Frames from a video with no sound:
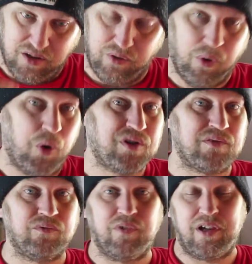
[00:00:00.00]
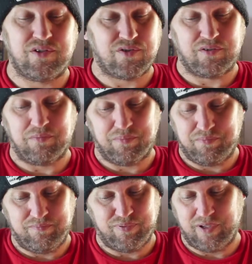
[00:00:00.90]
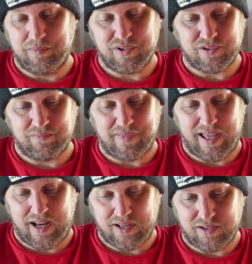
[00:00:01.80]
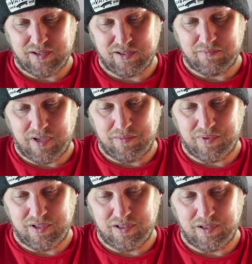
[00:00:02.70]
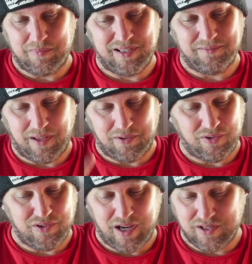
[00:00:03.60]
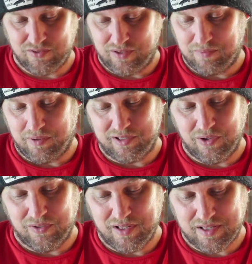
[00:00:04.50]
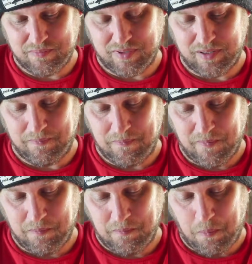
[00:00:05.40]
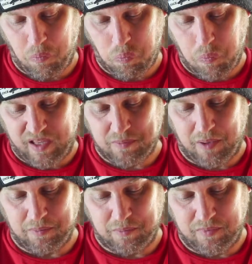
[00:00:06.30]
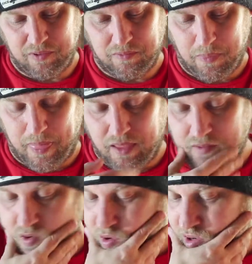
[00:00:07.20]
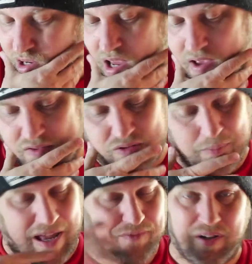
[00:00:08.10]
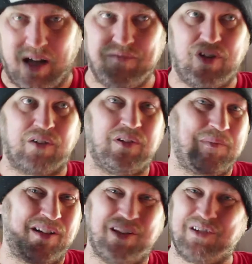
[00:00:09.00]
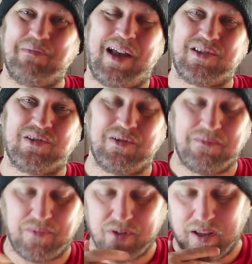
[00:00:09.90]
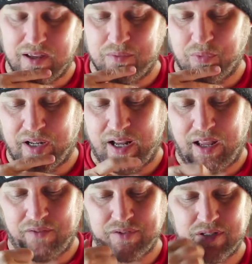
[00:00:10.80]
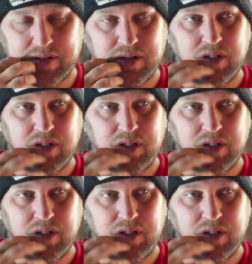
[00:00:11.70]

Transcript: Rogues and rangers pretty much are badasses, in my opinion. I mean, I know you guys already probably know this, but it's probably, you know, yeah. So I mean, I've generally been a dungeon master, and when I haven't,